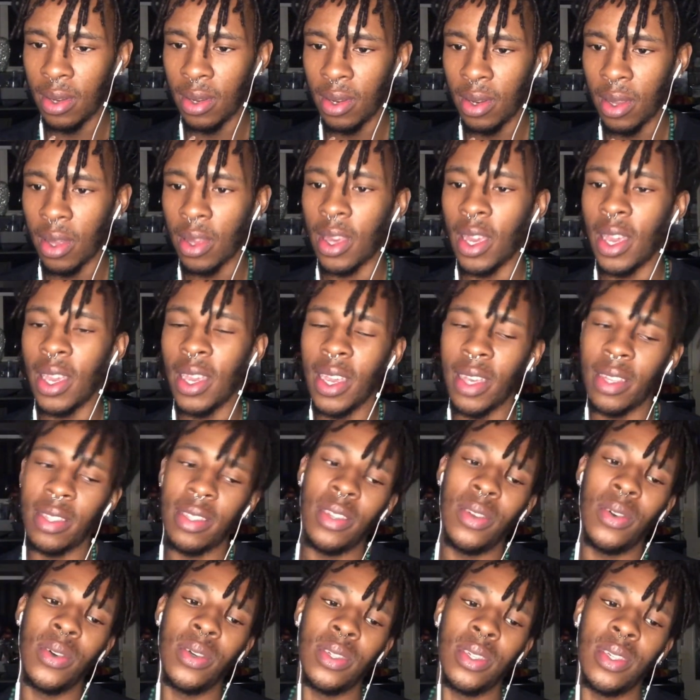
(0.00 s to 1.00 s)
Okay, yes, they're
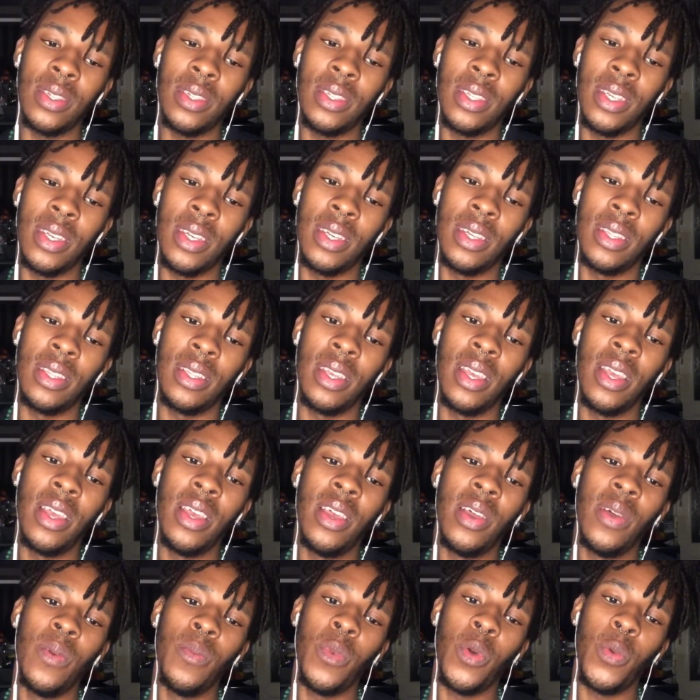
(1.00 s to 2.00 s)
also saying,
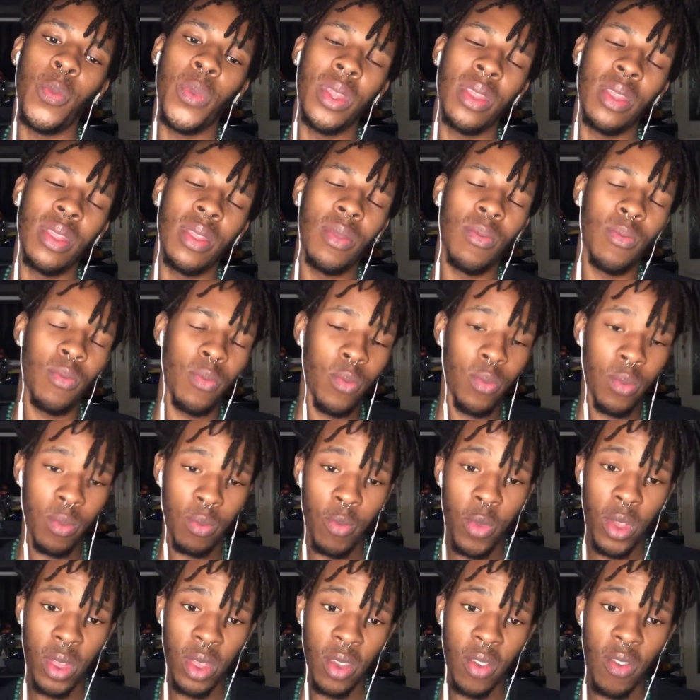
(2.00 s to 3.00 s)
but with
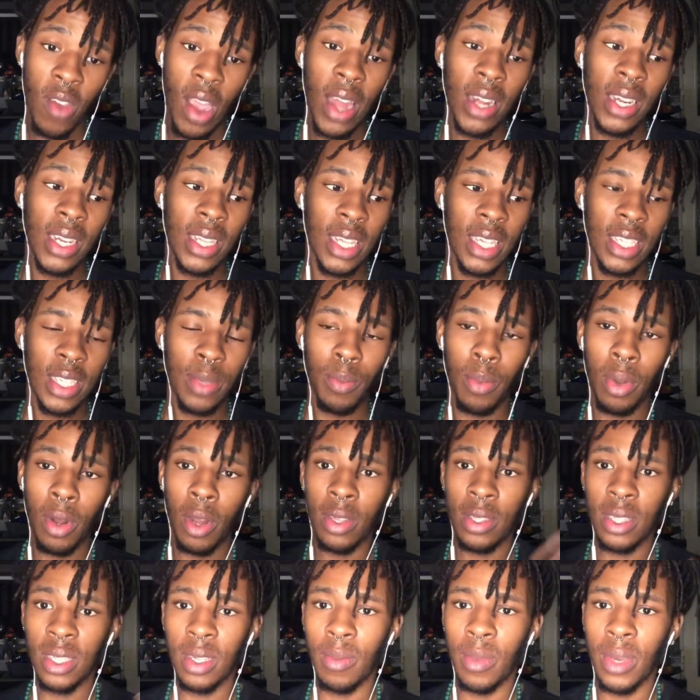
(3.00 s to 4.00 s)
the grounding, there's a
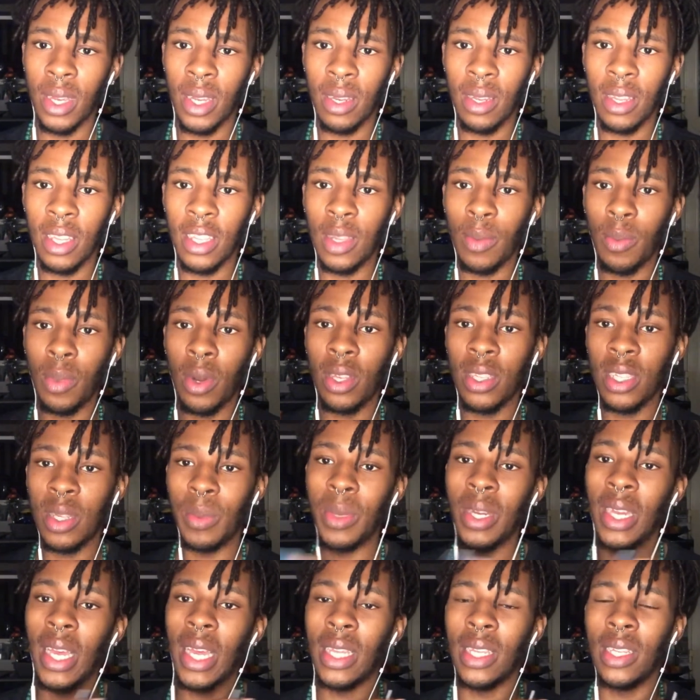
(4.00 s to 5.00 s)

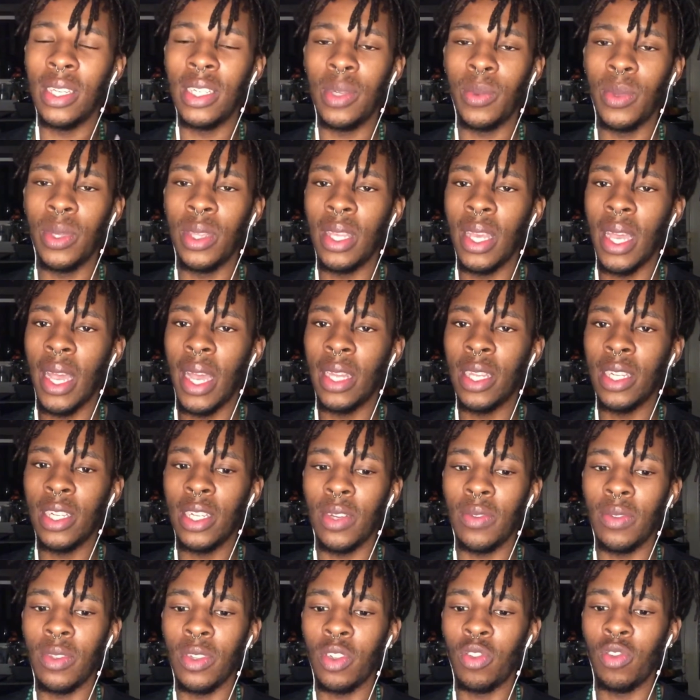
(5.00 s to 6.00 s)
blossoming energy with the energy
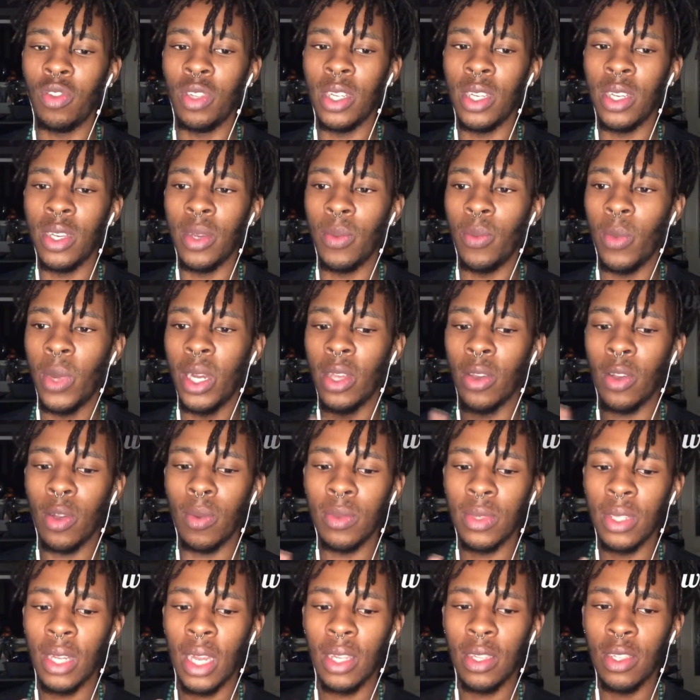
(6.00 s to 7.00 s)
of the tree when it
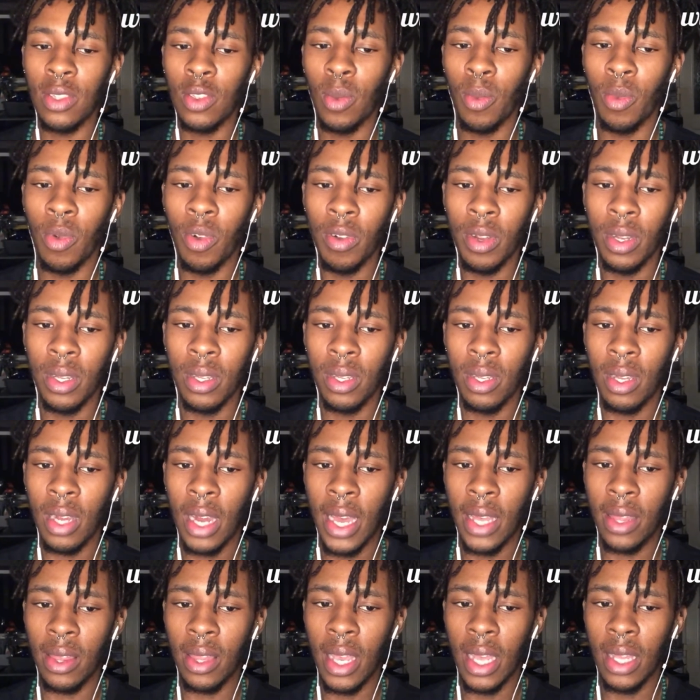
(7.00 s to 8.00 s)
comes like summer and
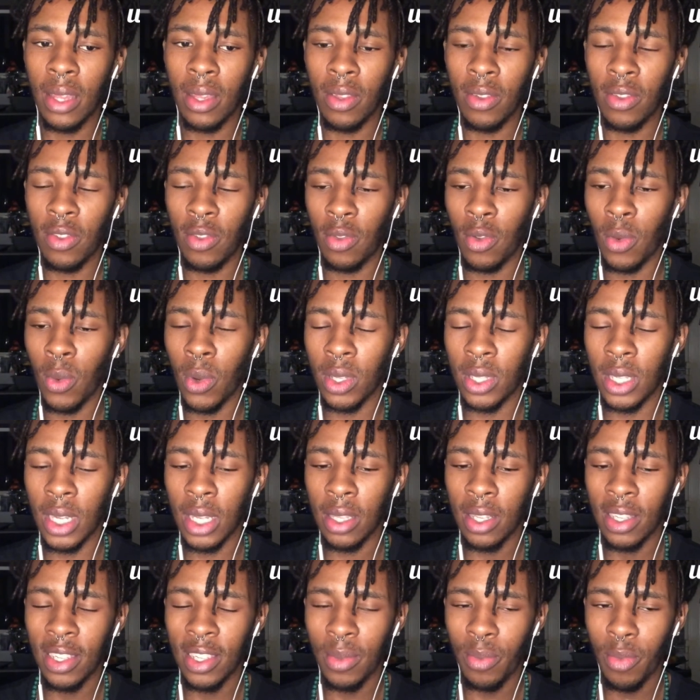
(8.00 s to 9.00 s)
like the end of, towards the end
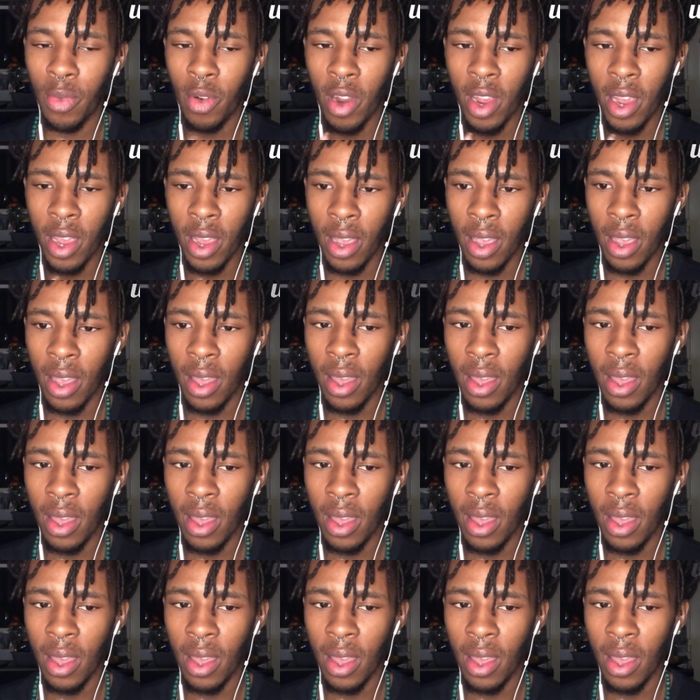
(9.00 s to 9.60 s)
of spring.